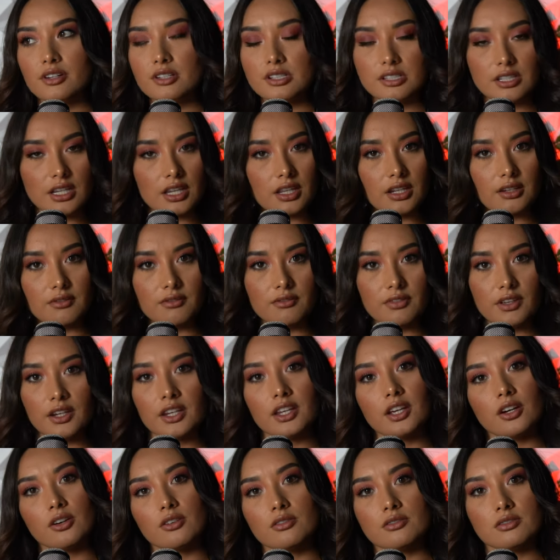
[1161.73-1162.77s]
seen
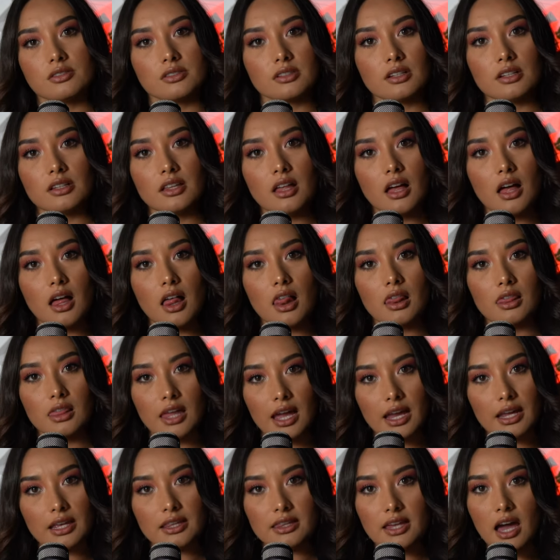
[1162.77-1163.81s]
videos
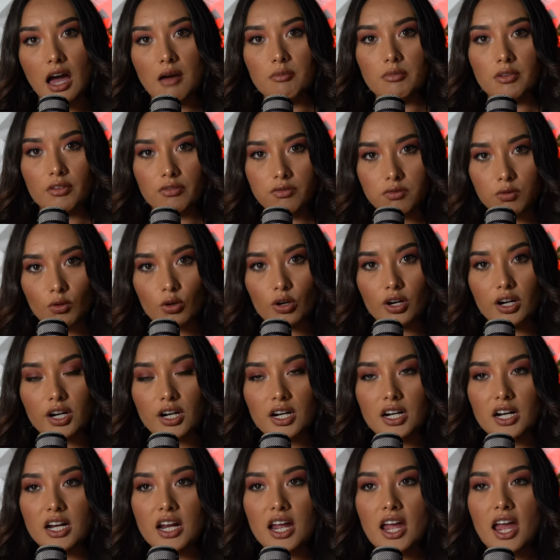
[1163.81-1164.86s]
like that
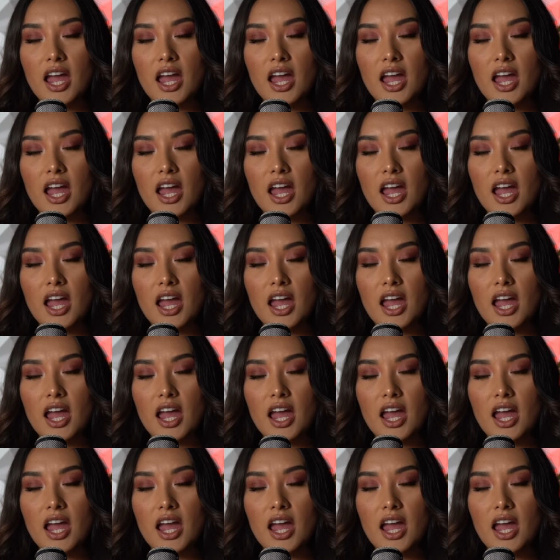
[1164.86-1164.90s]
before,